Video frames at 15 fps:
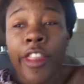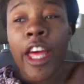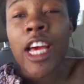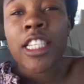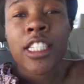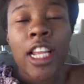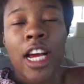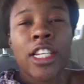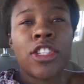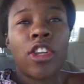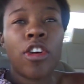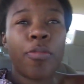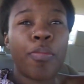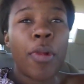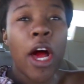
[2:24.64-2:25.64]
That's not, the,
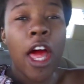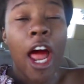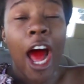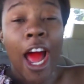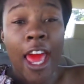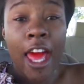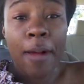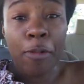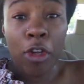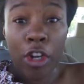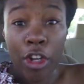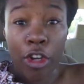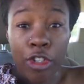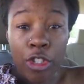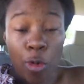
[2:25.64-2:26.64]
but I am going to
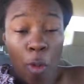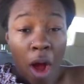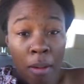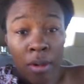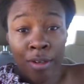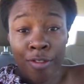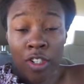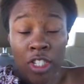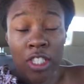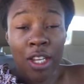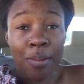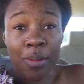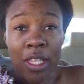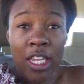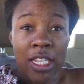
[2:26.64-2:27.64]
go to Walmart for
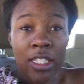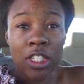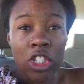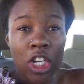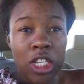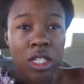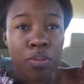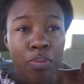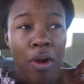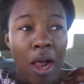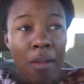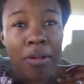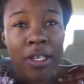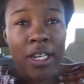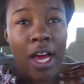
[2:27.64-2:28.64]
some things, just
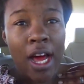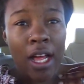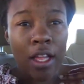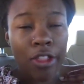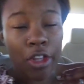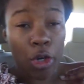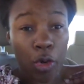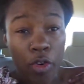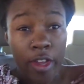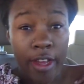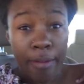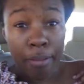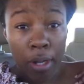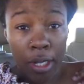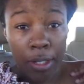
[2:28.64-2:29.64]
probably not the crib.